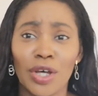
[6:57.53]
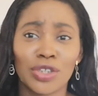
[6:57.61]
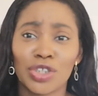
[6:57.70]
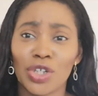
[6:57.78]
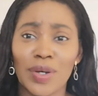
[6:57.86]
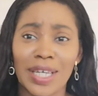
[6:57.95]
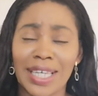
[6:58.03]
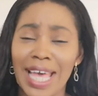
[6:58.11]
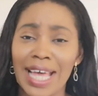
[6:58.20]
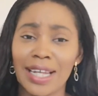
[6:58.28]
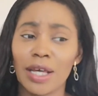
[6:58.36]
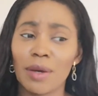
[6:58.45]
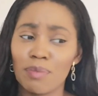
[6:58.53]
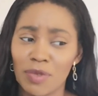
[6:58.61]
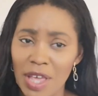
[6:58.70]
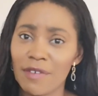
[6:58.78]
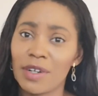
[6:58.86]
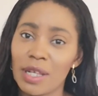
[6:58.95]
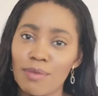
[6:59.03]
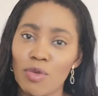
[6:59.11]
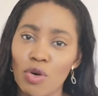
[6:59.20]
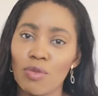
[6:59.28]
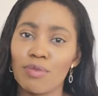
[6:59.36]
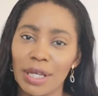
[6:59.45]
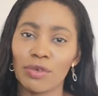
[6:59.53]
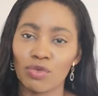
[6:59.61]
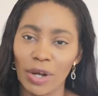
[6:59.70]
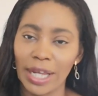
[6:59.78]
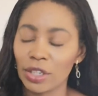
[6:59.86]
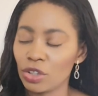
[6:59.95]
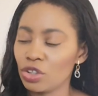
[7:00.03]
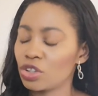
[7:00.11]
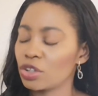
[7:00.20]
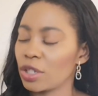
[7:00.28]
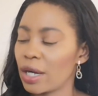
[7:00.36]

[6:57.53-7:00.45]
so again, definitely more mid-range,